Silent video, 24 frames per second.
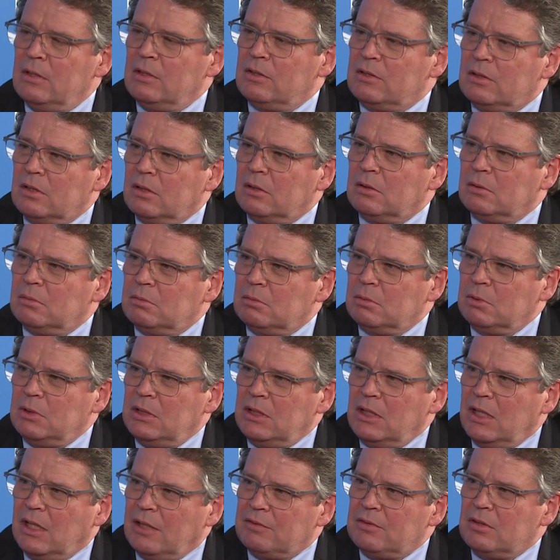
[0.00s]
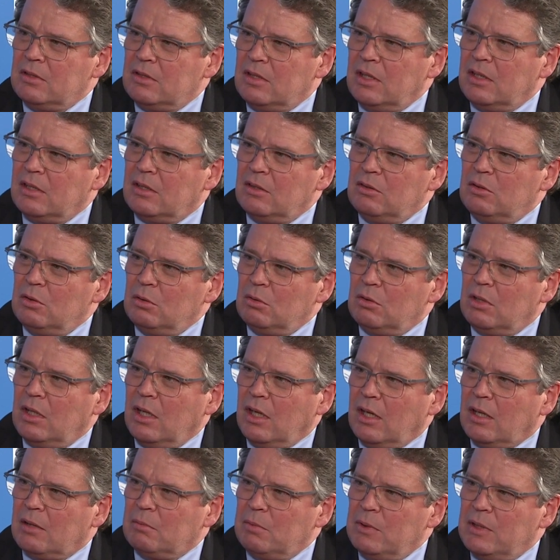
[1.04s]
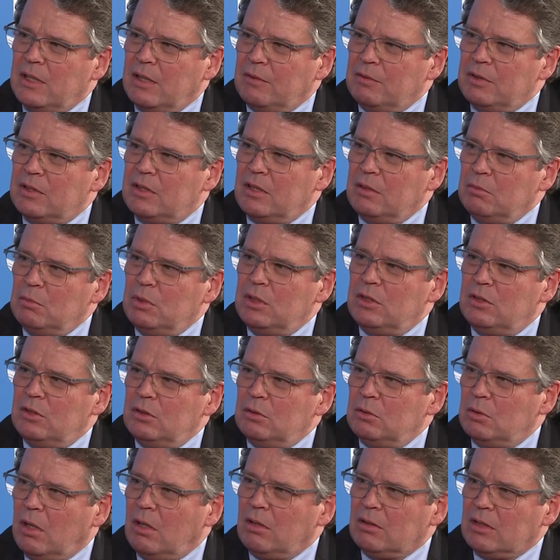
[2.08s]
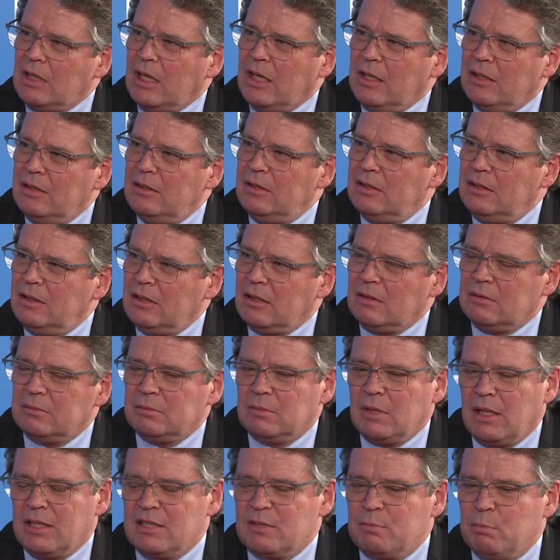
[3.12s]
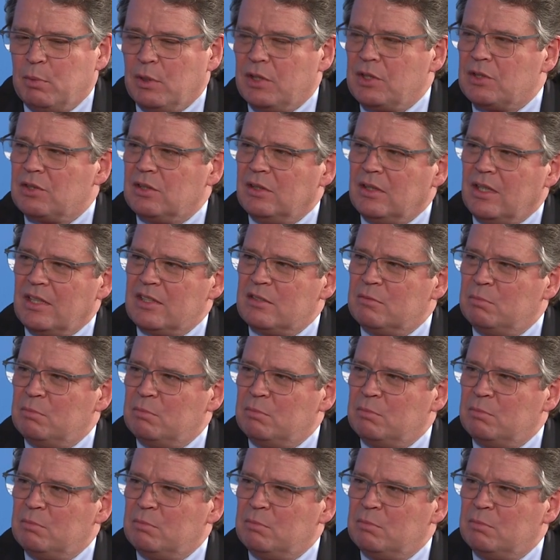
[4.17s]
So we have to take due care with everything we do online, you know, as person, as